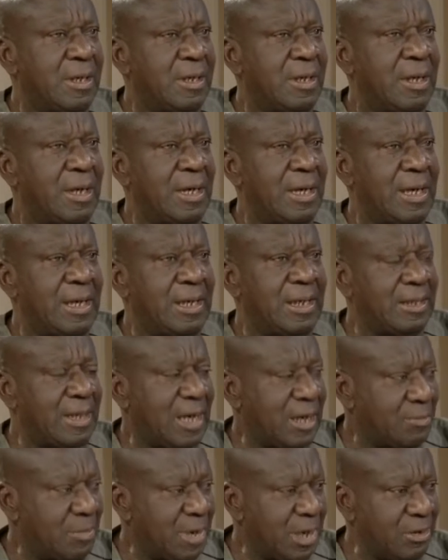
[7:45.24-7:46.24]

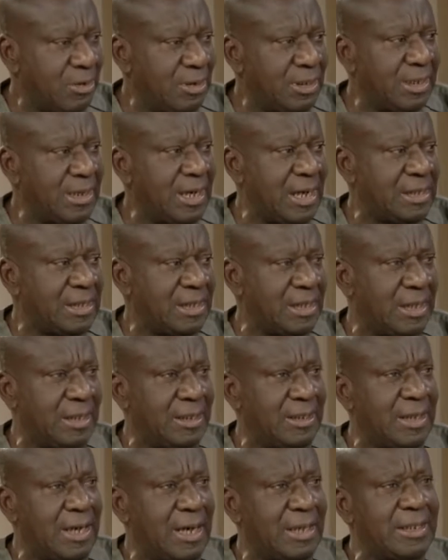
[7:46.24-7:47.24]
Like my colleague has
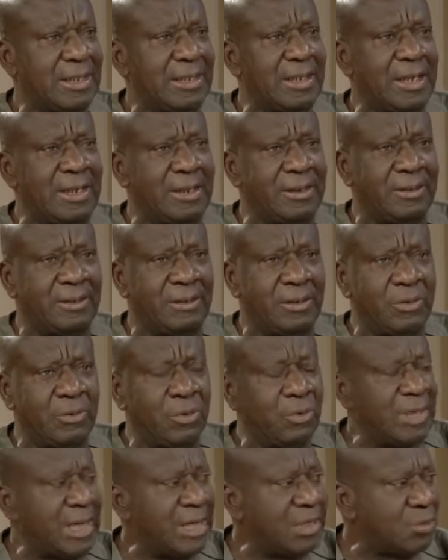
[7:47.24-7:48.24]
said, I think the
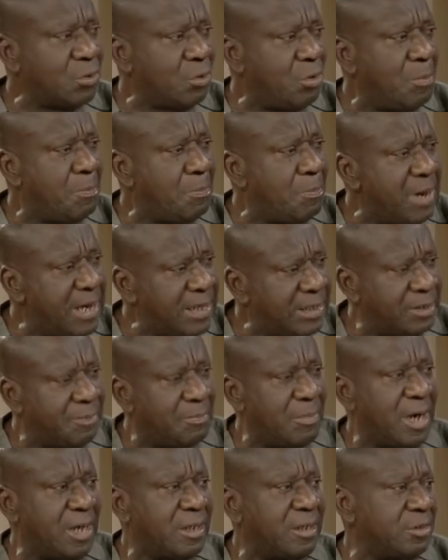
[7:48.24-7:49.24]
UNESCO
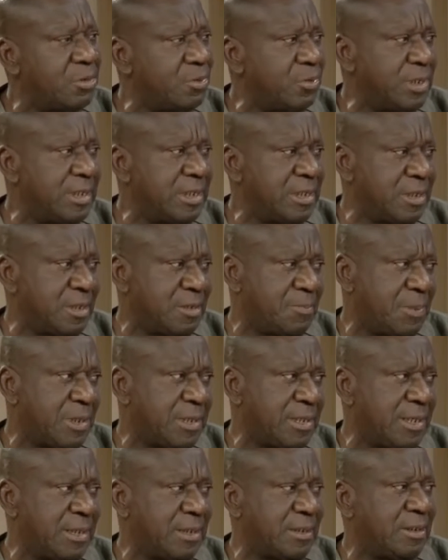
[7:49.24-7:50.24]
benchmark is
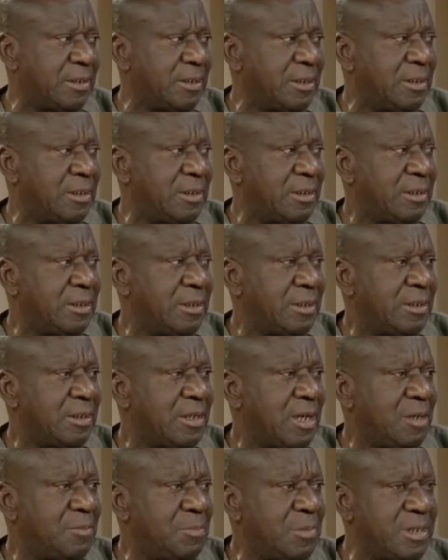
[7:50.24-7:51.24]
26%.
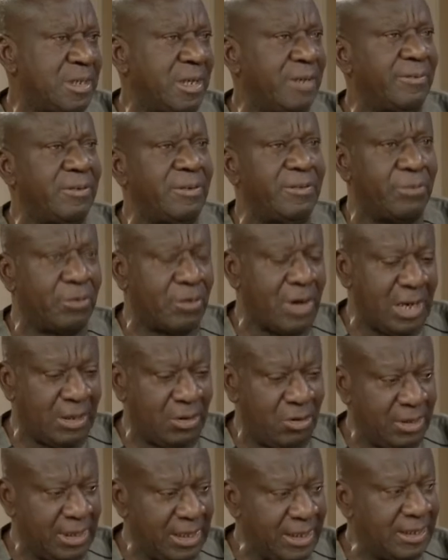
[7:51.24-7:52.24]
That means even if you
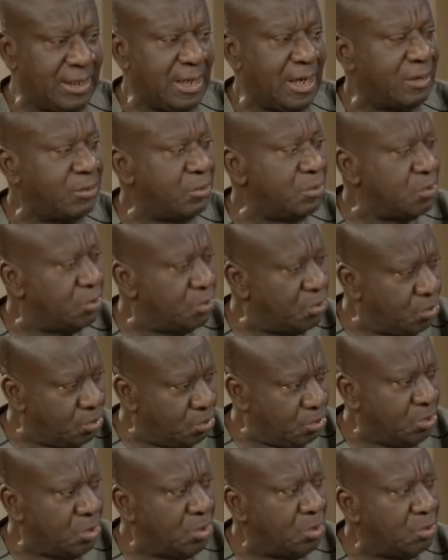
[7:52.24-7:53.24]
cannot get that, you
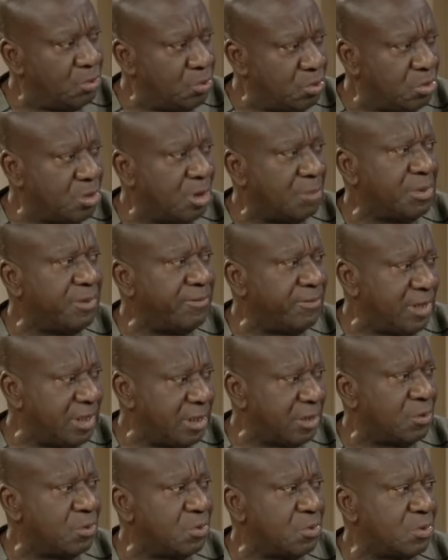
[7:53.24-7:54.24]
should do something very
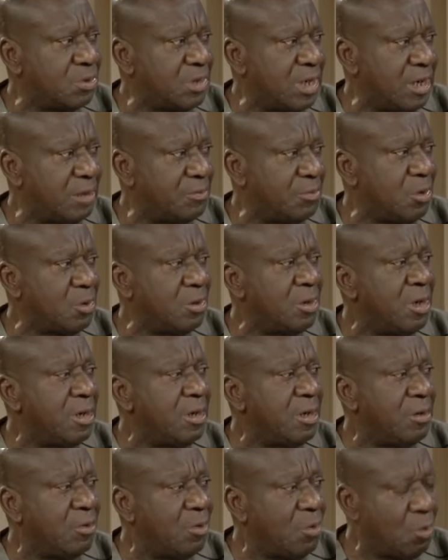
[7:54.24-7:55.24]
close to that. But
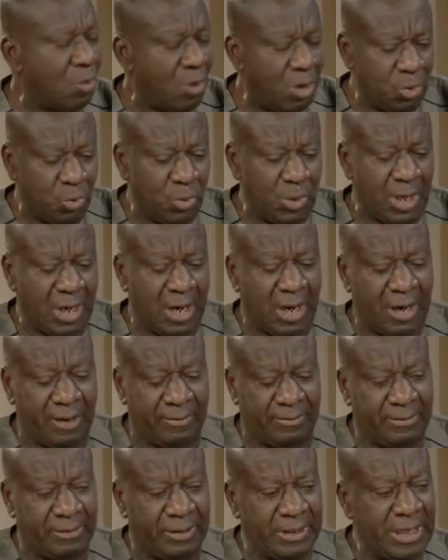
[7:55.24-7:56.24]
what we have
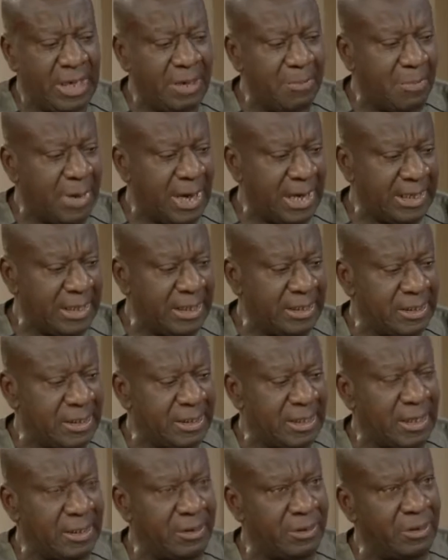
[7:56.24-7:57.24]
year by year is
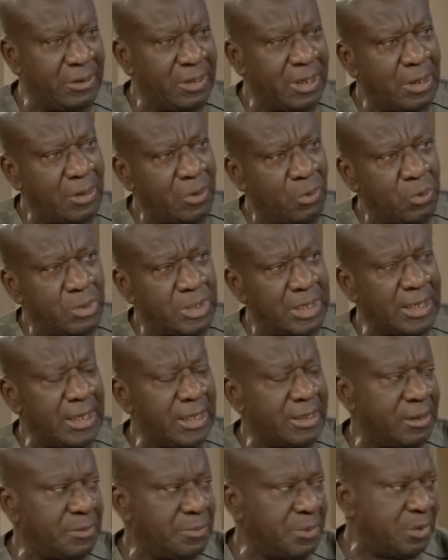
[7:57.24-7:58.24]

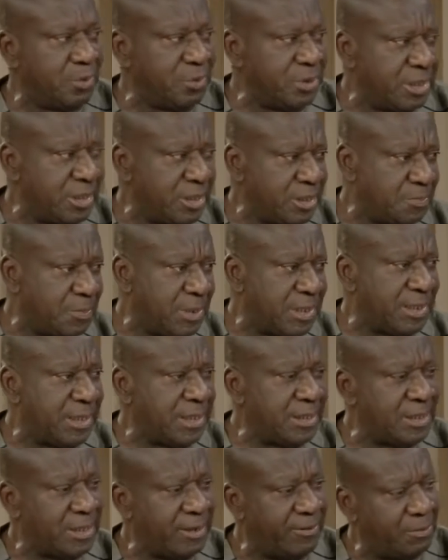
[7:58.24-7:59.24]
oscillating between 6%,
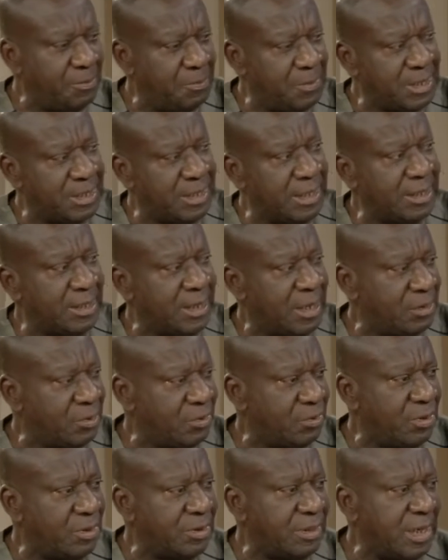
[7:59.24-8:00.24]
7%, and
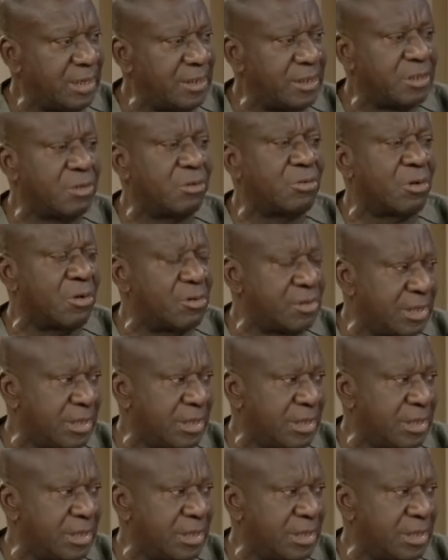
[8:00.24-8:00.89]
so on. That is grossly